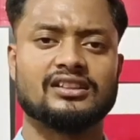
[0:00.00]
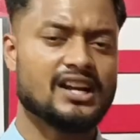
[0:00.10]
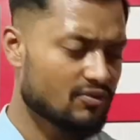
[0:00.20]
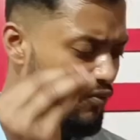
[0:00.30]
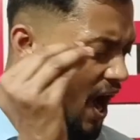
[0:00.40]

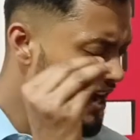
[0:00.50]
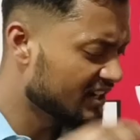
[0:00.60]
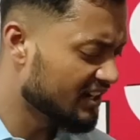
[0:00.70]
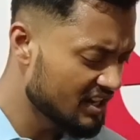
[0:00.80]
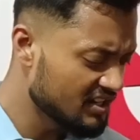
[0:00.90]
that why
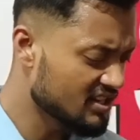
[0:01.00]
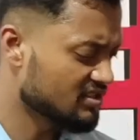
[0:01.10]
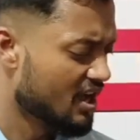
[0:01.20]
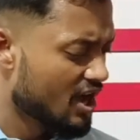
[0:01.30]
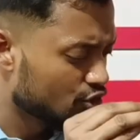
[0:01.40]
did he just
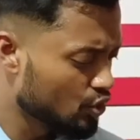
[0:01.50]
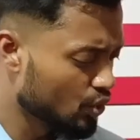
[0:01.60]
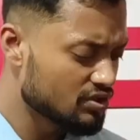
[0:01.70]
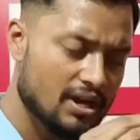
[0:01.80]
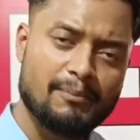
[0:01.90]

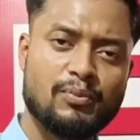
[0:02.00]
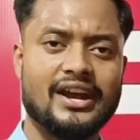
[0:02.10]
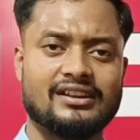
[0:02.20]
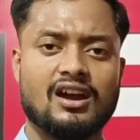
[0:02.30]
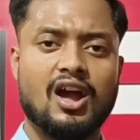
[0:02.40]
choose the
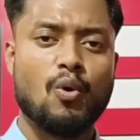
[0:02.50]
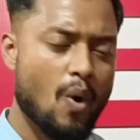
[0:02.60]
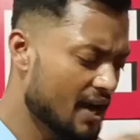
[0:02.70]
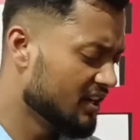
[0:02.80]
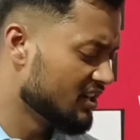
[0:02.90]
bread
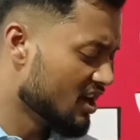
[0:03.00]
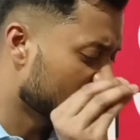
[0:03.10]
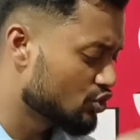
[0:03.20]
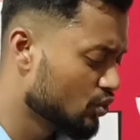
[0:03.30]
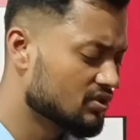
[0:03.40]
why did he
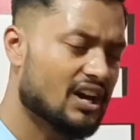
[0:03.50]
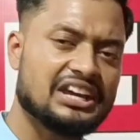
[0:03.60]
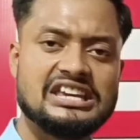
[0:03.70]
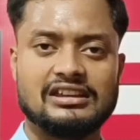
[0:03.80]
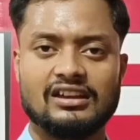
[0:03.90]
not choose the
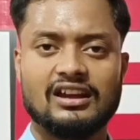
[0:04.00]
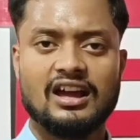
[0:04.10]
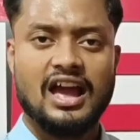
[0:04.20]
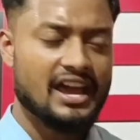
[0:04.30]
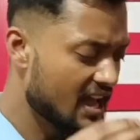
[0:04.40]
key
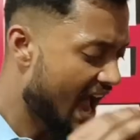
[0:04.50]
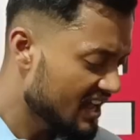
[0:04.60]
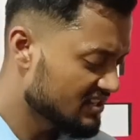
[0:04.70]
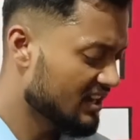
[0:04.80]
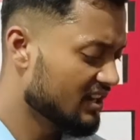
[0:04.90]
he
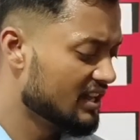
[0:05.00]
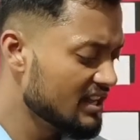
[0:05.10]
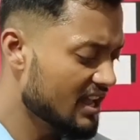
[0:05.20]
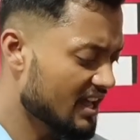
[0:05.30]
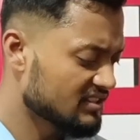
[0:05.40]
has he
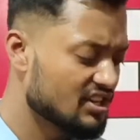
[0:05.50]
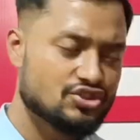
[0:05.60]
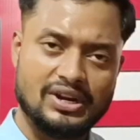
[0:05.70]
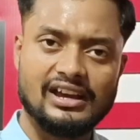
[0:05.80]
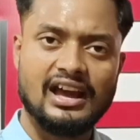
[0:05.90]
has a
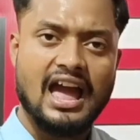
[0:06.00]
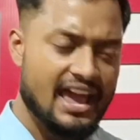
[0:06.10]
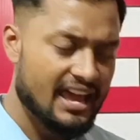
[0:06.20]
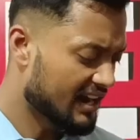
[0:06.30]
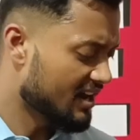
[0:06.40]
stick
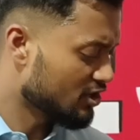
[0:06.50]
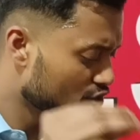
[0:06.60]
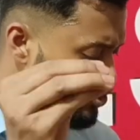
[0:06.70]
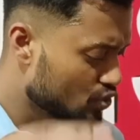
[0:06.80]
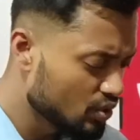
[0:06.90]
he can also
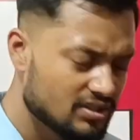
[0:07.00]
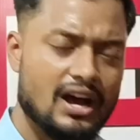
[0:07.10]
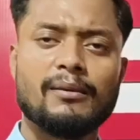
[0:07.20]
choose the